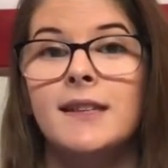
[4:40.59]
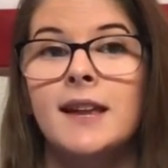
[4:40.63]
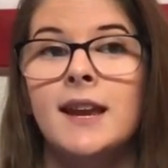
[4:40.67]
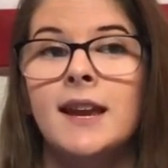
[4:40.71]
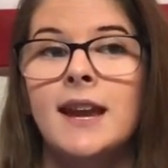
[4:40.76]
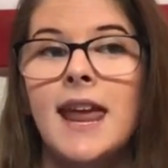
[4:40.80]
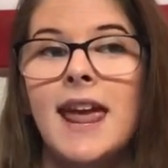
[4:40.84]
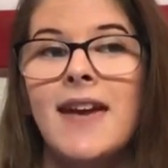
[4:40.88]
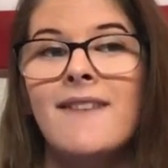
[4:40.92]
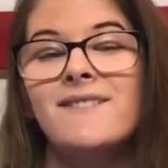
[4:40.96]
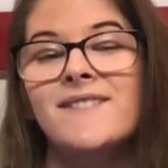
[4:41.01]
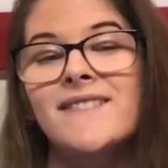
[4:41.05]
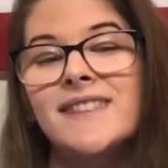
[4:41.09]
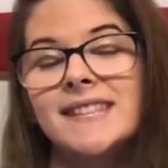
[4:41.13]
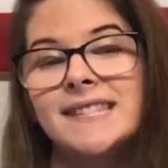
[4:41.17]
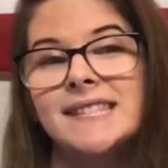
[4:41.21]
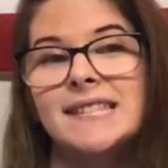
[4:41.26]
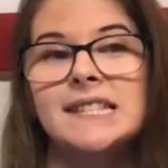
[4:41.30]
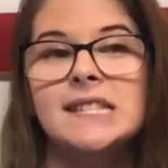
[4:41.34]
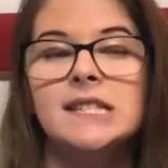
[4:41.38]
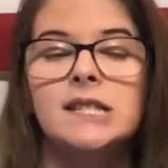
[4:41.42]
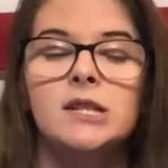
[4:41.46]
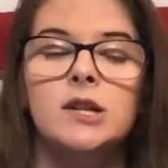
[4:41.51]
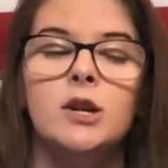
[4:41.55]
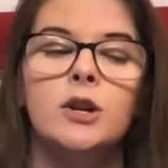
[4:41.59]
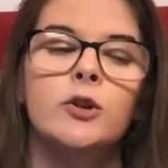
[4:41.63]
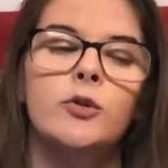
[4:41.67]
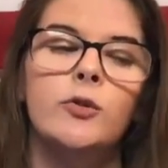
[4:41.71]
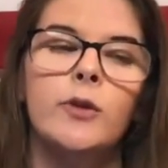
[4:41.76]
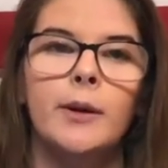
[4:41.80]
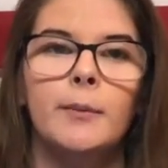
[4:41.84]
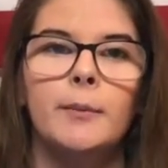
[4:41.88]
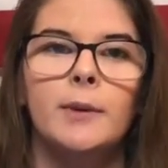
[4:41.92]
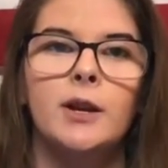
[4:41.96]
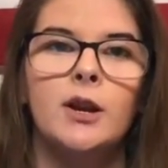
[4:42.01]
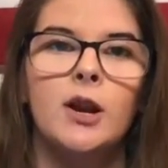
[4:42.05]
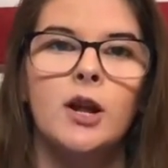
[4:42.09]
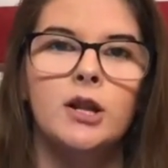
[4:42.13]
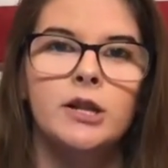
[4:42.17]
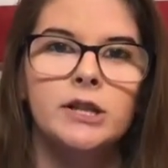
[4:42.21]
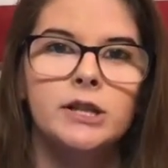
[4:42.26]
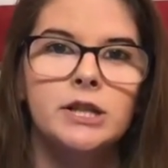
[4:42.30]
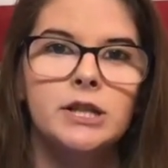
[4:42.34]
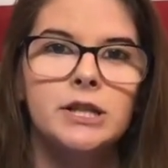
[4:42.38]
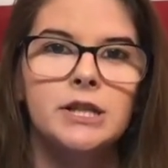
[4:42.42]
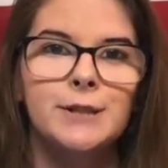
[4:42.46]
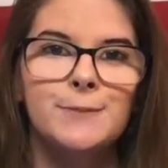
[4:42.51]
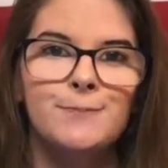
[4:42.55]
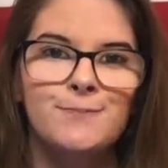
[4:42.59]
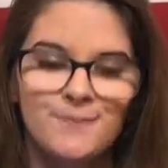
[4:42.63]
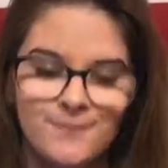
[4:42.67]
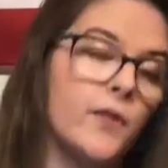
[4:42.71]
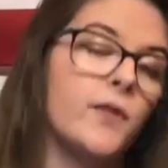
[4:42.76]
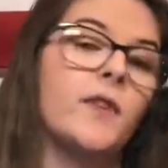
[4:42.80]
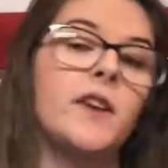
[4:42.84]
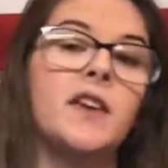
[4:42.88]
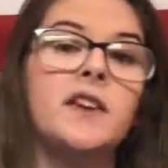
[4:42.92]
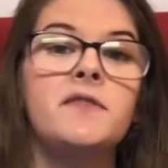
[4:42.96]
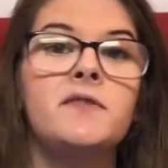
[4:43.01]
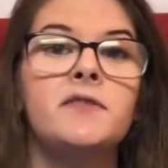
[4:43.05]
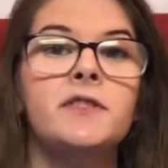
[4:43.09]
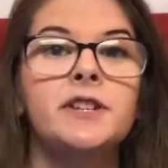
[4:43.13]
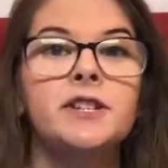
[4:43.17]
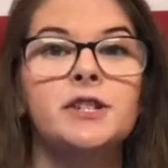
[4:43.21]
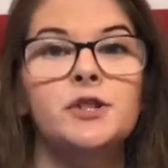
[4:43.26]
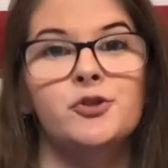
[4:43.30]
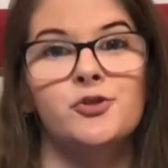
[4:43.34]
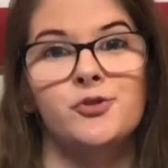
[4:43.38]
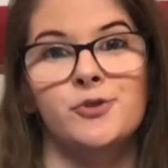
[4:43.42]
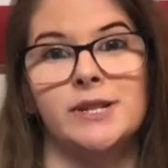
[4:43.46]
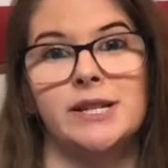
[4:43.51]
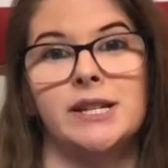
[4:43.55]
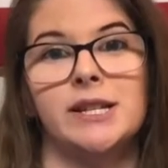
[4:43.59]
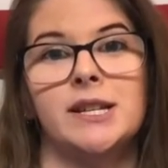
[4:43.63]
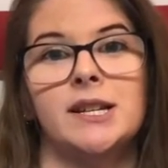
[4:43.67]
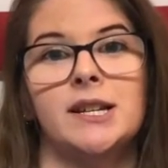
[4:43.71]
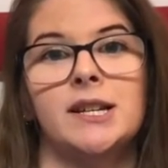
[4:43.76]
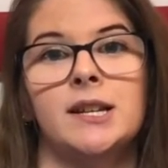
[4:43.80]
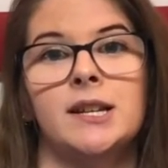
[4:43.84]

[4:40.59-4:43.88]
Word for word: an emphasis on criminology. Favorite drink?